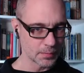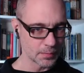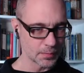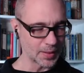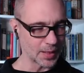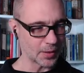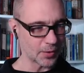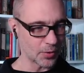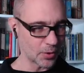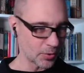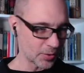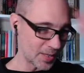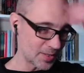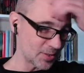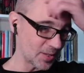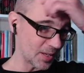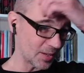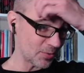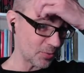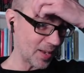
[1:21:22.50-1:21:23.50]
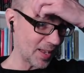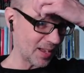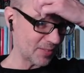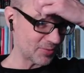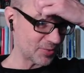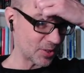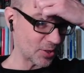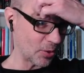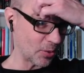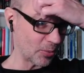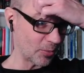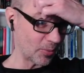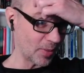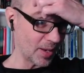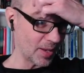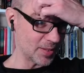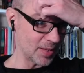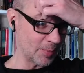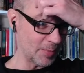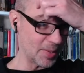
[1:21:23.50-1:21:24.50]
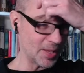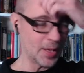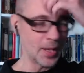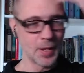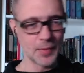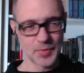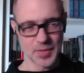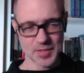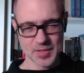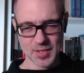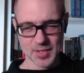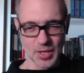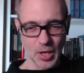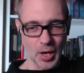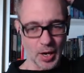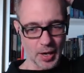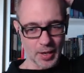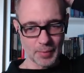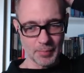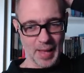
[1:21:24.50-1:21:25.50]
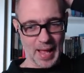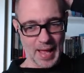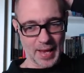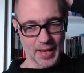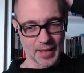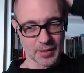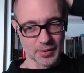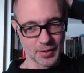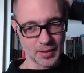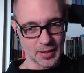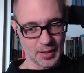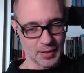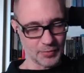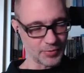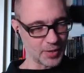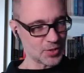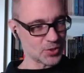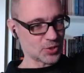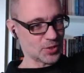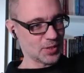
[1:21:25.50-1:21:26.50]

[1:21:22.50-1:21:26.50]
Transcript: now okay, now do I have to go around? I mean, does this automatically, if I